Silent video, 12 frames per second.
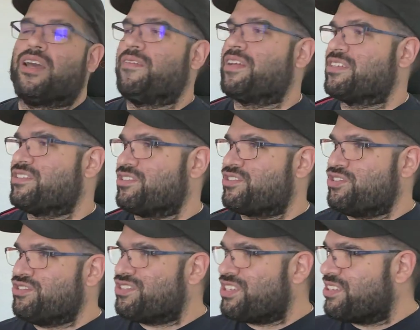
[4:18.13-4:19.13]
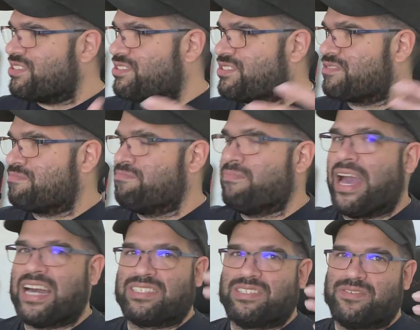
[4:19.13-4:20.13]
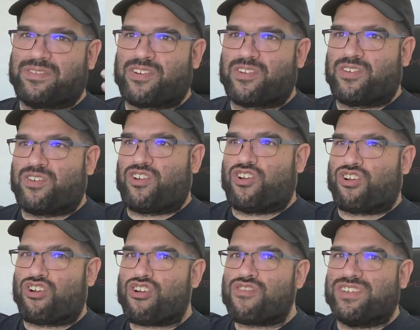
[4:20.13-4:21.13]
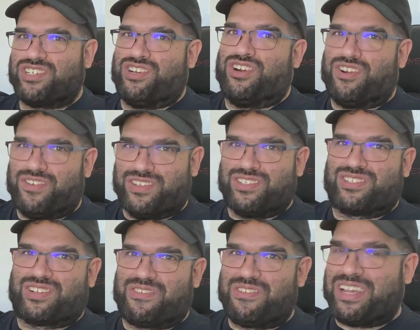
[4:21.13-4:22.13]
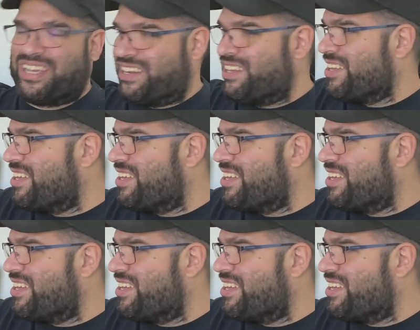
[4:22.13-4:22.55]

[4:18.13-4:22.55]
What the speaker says: because just you see this massive curvature of a screen